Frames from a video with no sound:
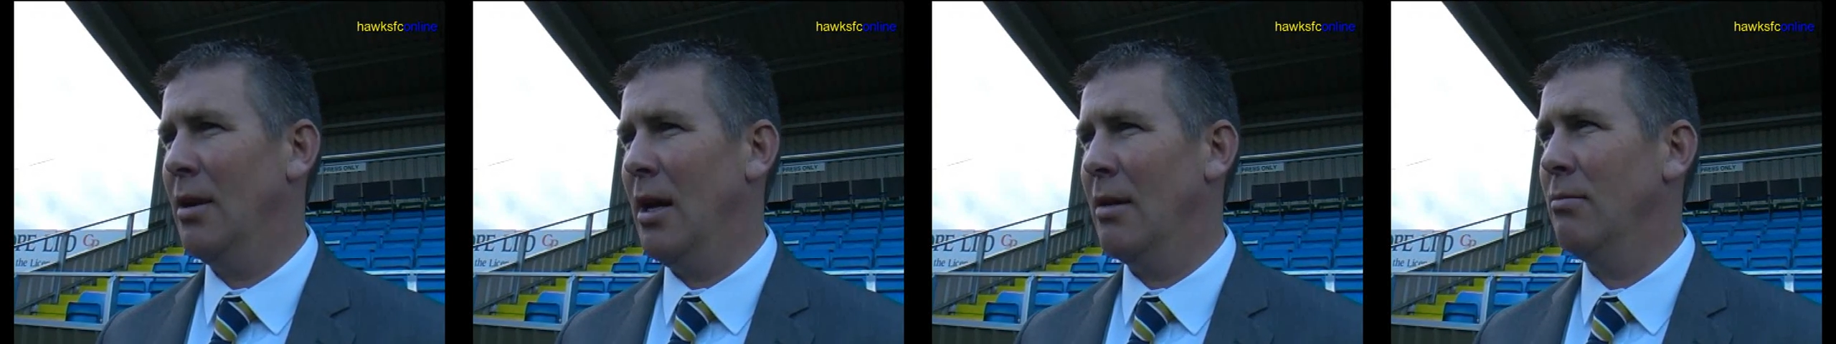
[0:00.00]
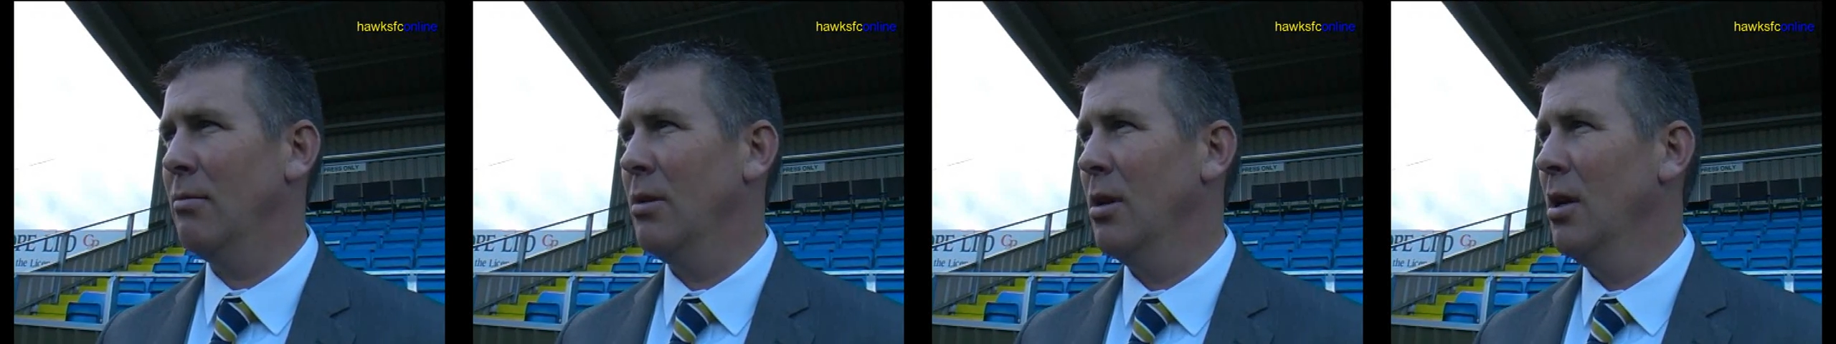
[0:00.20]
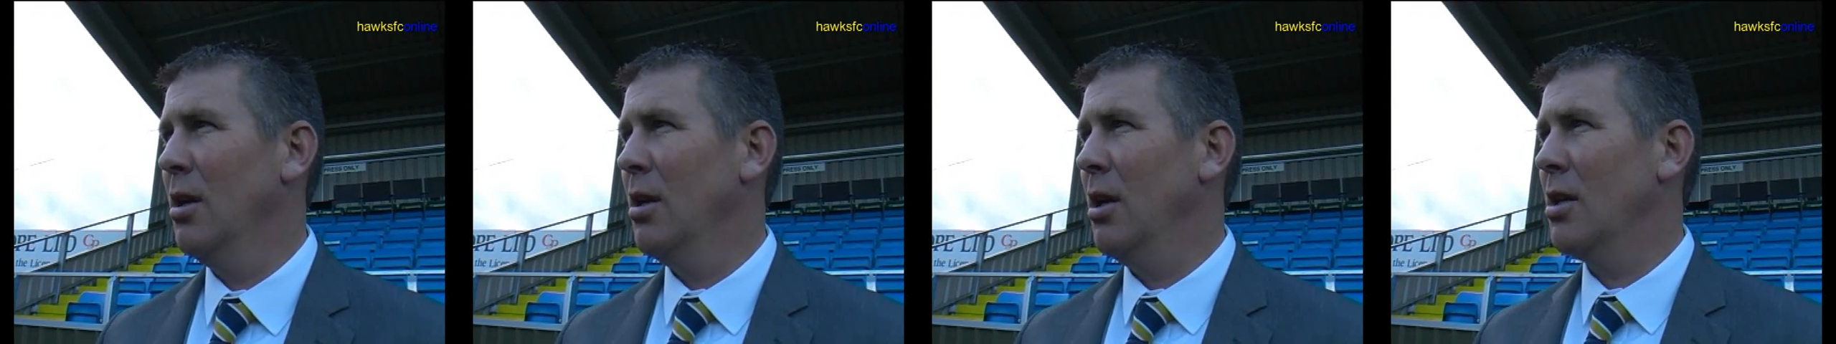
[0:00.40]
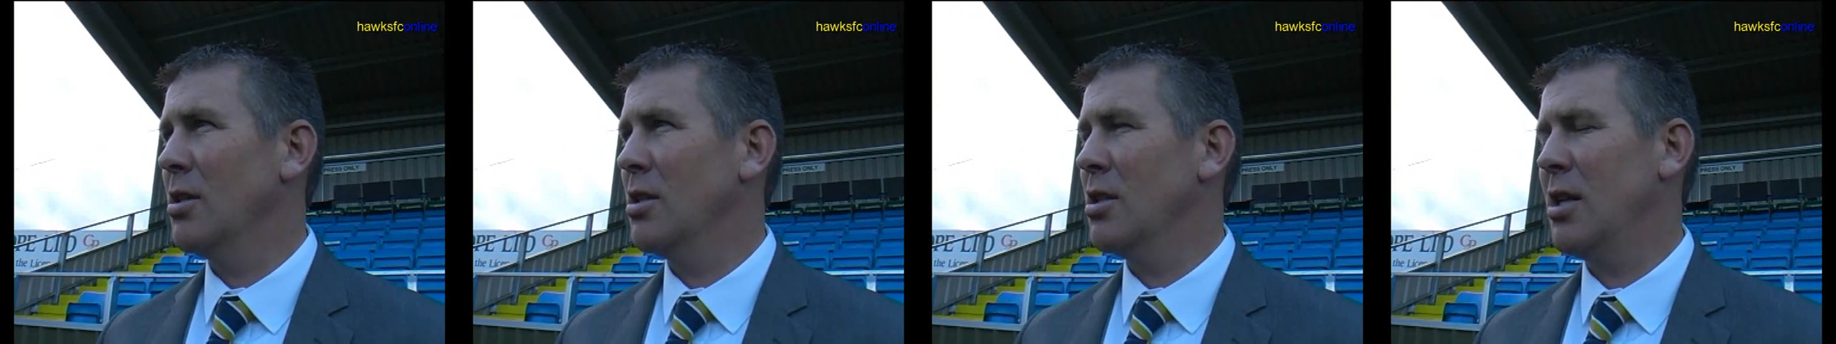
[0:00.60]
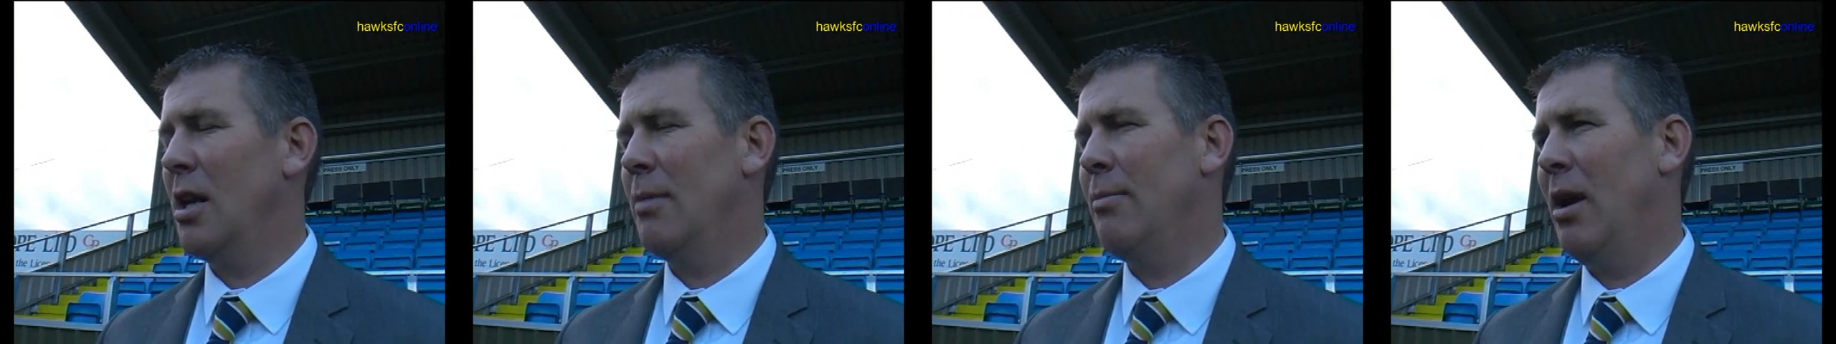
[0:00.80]
They, as
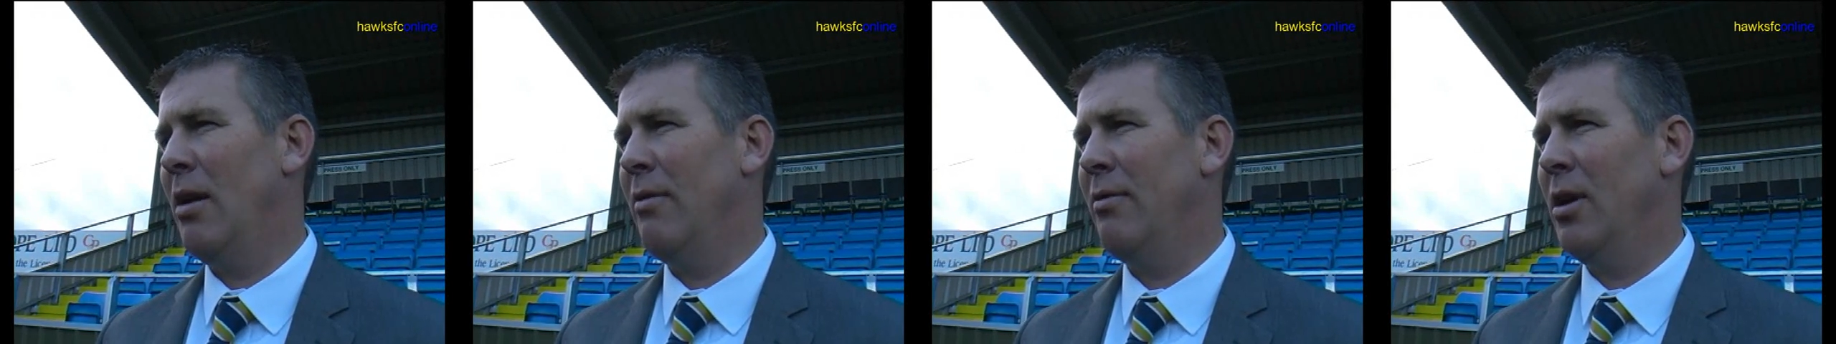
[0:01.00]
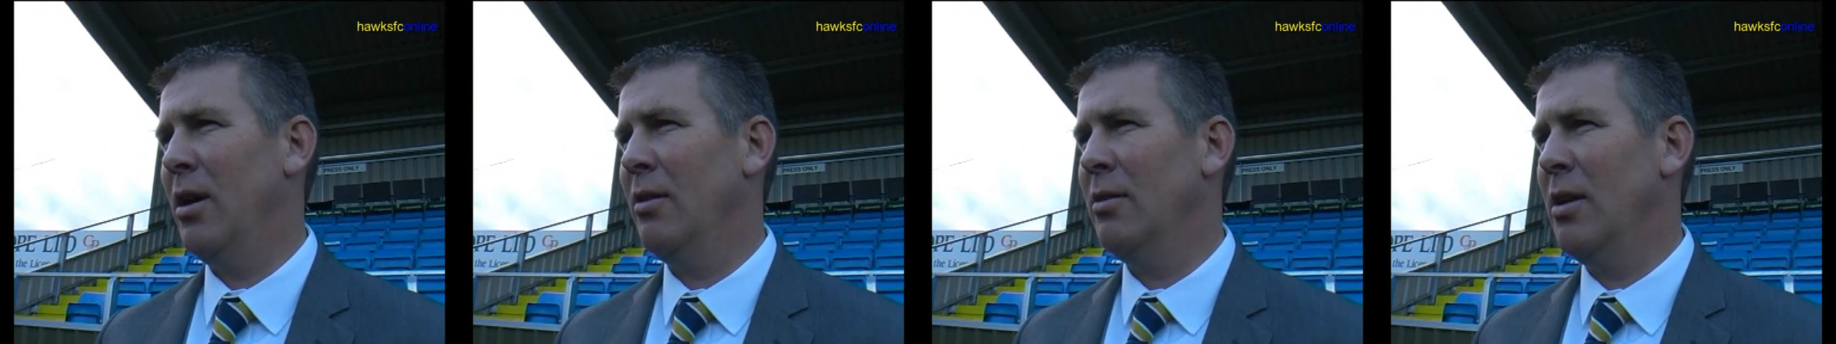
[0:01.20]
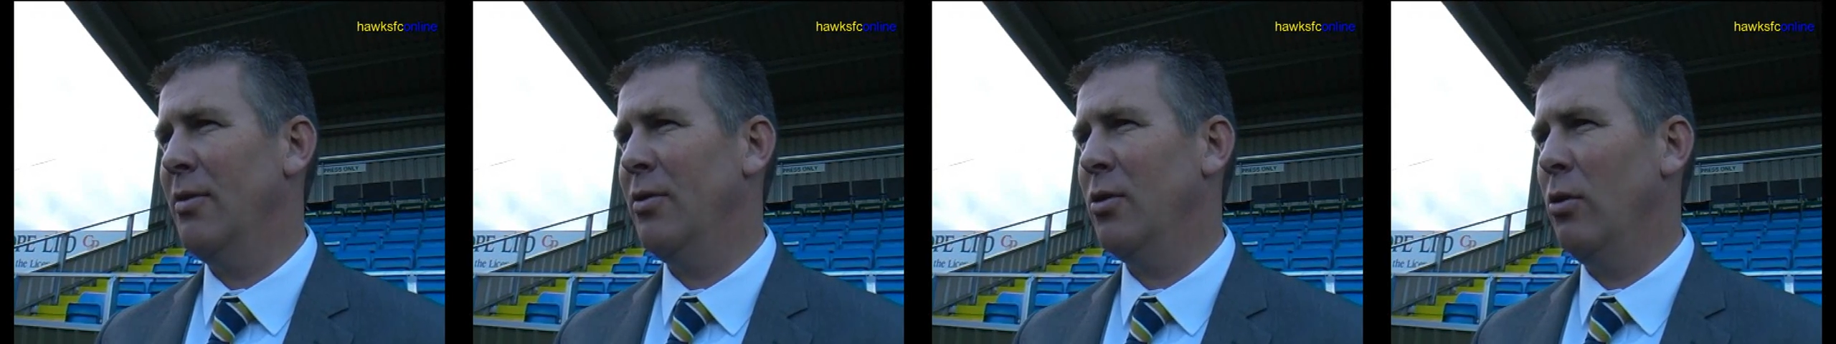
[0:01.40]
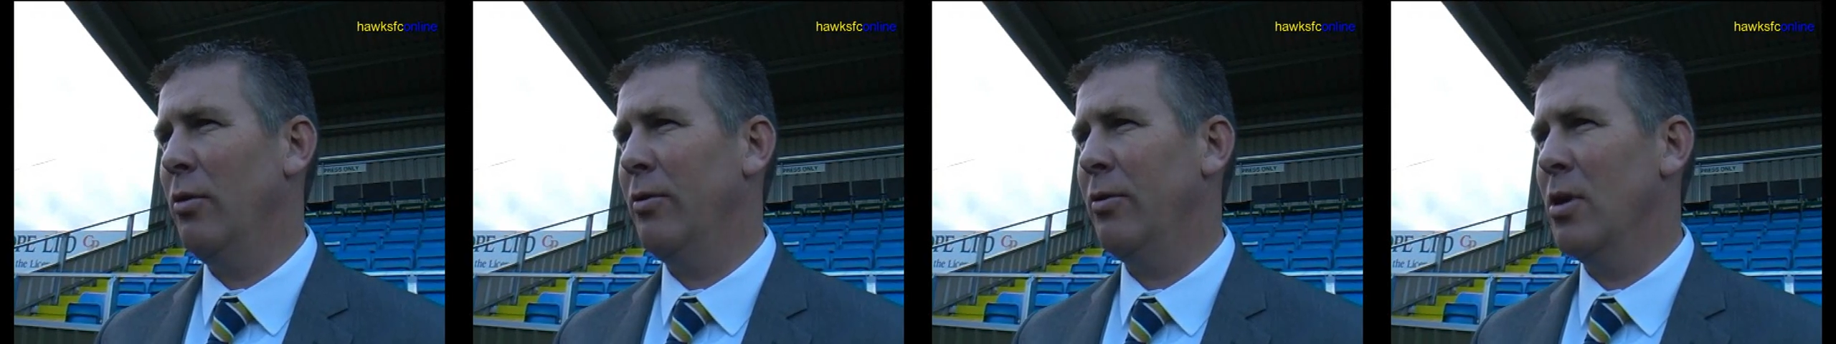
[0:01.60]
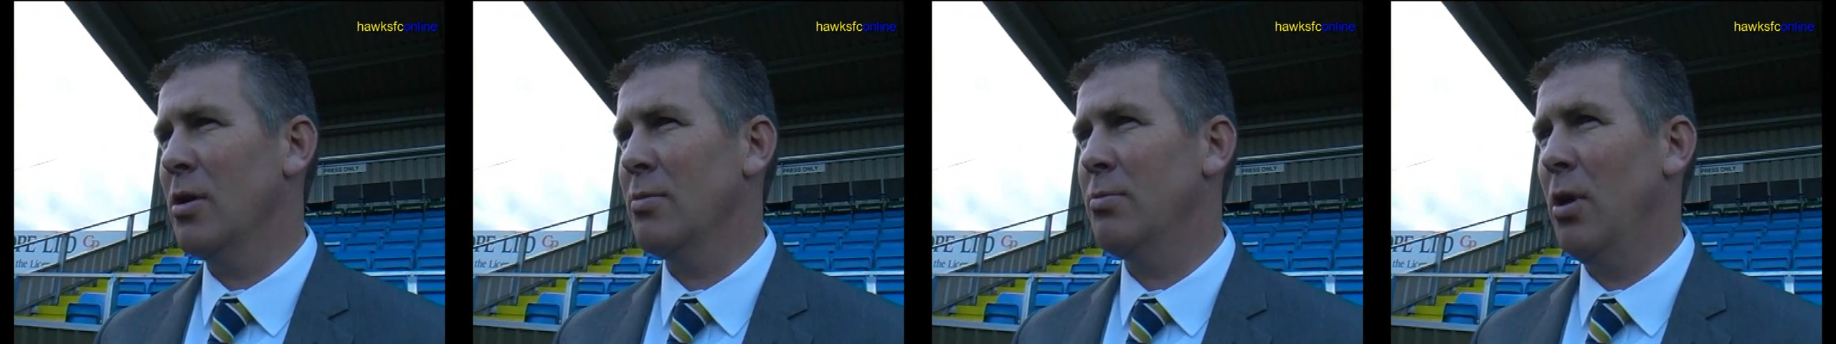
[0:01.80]
I say, made it very
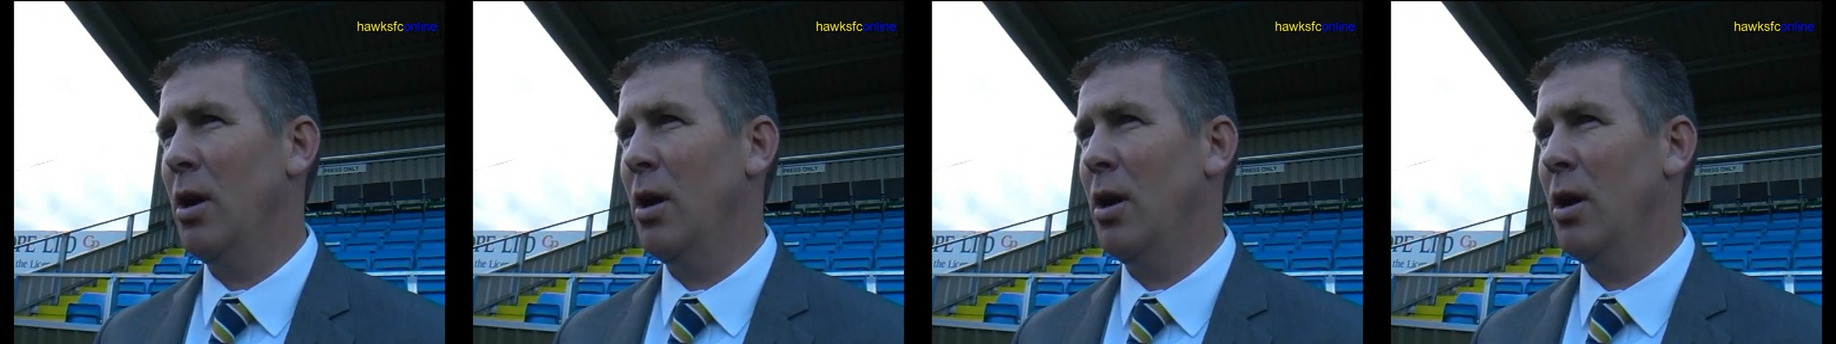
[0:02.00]
difficult for us,